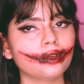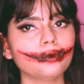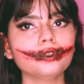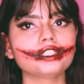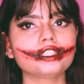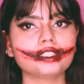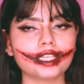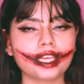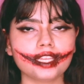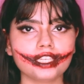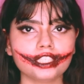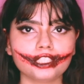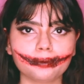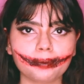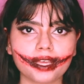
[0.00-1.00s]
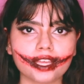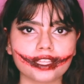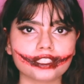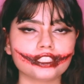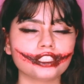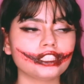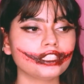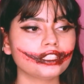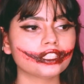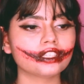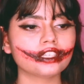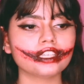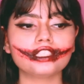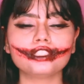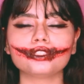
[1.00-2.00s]
It was said in Japan that she
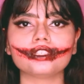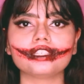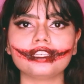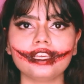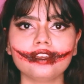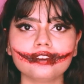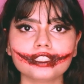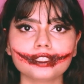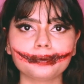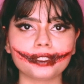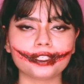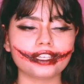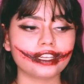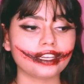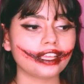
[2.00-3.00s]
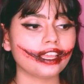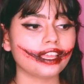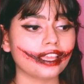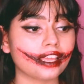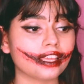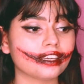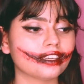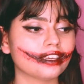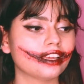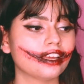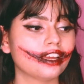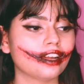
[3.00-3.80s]
turned into an evil spirit and